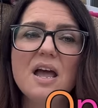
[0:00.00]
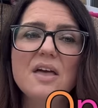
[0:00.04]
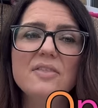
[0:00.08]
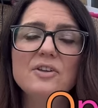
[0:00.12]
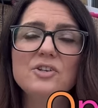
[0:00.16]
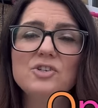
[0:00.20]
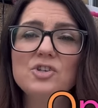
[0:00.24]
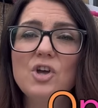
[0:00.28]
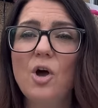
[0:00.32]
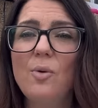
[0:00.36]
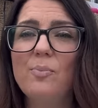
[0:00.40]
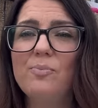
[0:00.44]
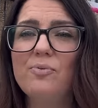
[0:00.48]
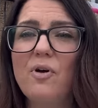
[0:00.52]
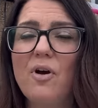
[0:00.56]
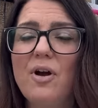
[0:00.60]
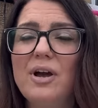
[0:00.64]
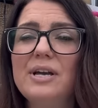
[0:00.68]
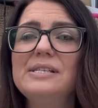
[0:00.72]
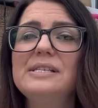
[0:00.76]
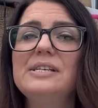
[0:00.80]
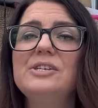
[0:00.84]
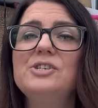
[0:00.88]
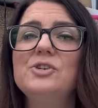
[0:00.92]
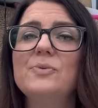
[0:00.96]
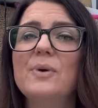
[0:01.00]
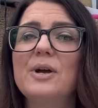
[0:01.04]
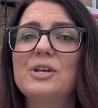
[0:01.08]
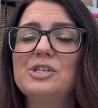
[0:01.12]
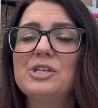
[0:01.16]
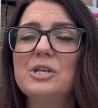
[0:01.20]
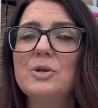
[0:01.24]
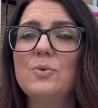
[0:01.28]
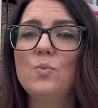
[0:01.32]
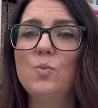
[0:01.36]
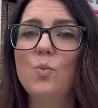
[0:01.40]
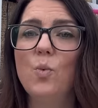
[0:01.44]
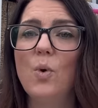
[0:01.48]
The top prize is you
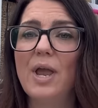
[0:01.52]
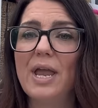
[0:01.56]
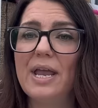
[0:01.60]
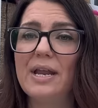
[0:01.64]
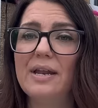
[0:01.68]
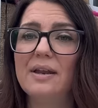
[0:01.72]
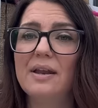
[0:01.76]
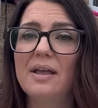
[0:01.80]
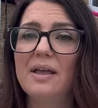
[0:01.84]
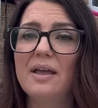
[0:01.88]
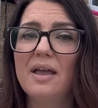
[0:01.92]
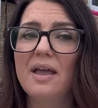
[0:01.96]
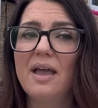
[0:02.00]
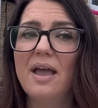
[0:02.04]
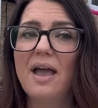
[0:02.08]
actually win